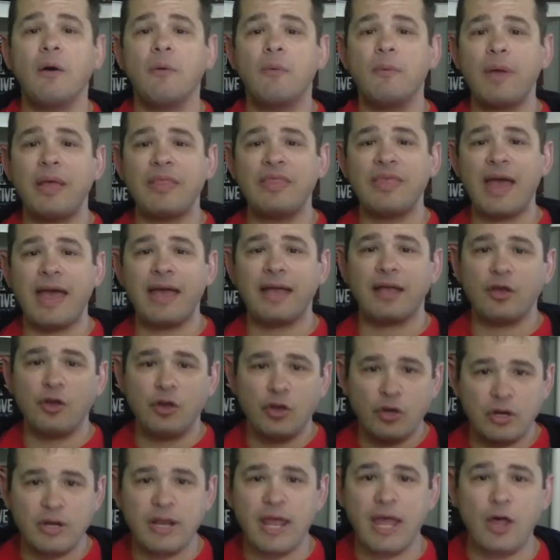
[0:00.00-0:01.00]
That
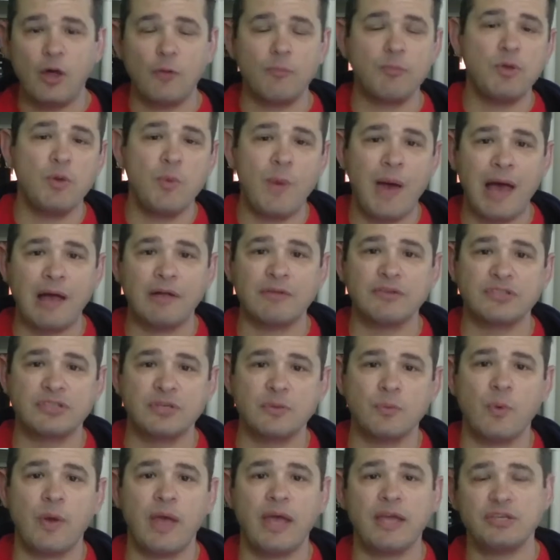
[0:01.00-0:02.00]
could help you out in
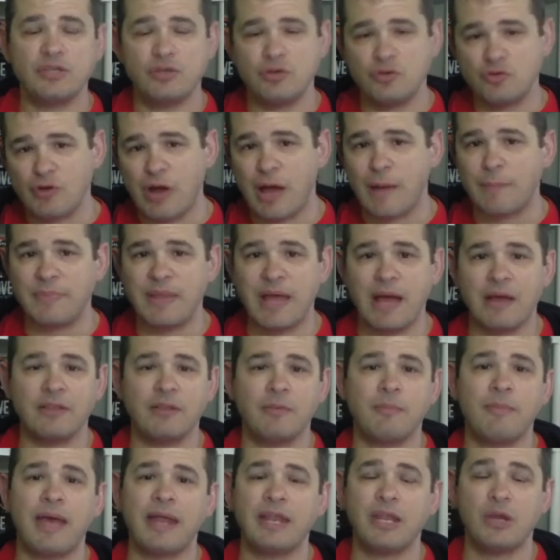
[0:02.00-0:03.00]
some ways. You drop down
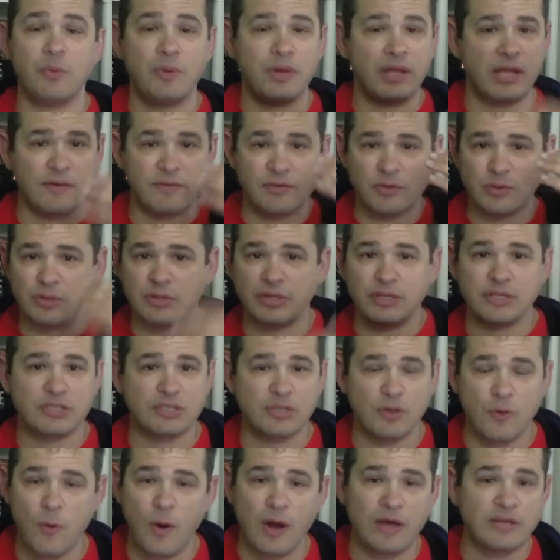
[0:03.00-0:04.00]
the menu and it gives you a
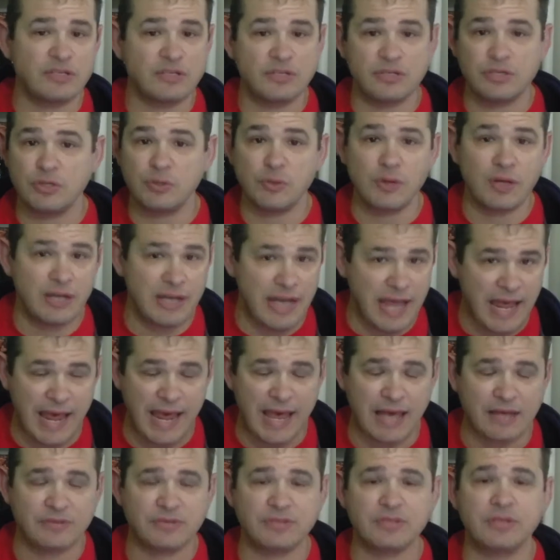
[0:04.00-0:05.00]
list of questions you can
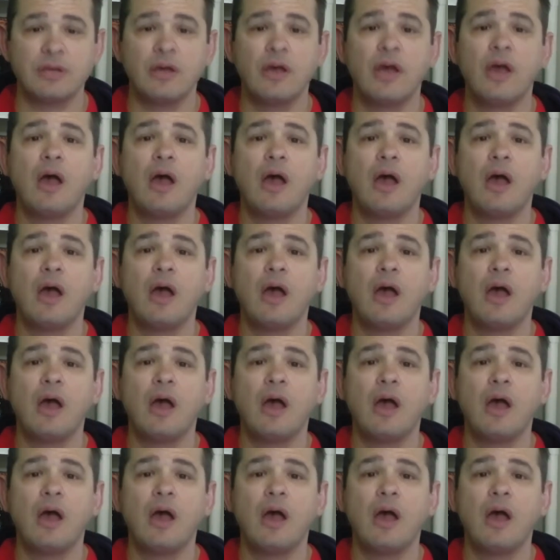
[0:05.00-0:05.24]
ask.